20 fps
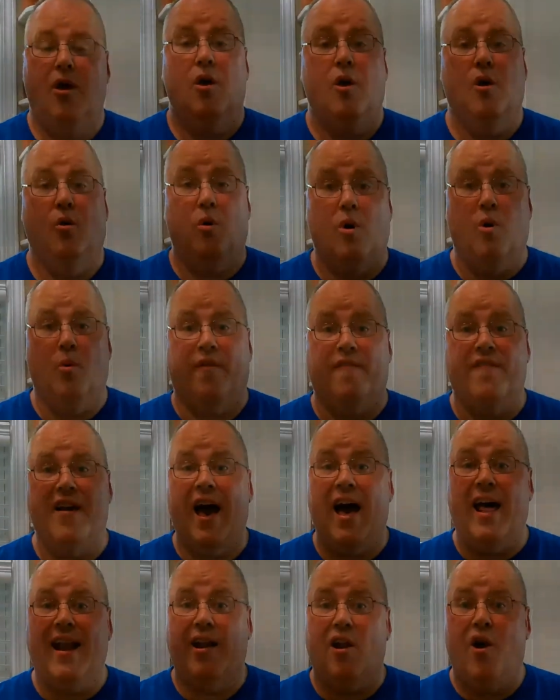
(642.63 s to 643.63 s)
Well, we've
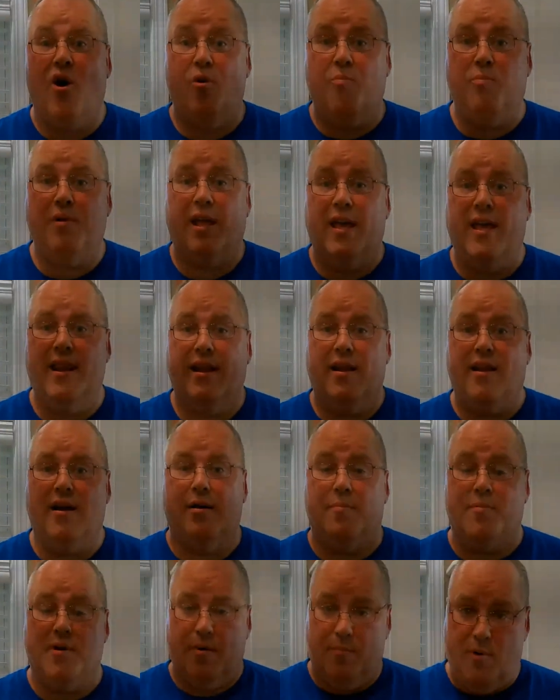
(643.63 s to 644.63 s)
got it all plated
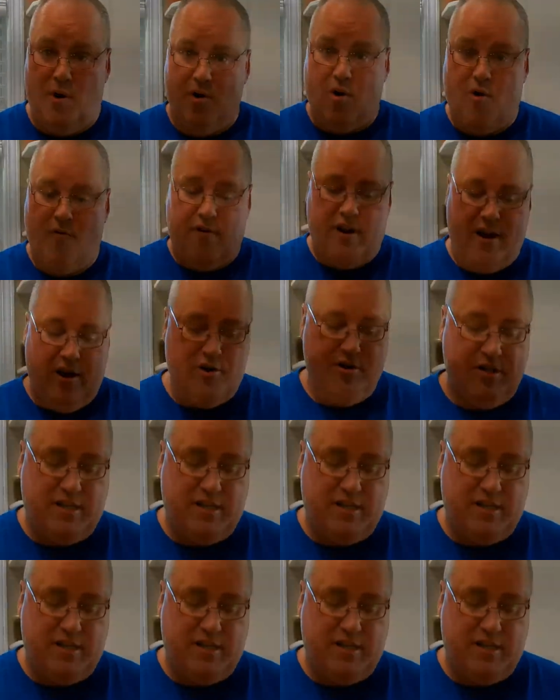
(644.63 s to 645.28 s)
up. Come on over here and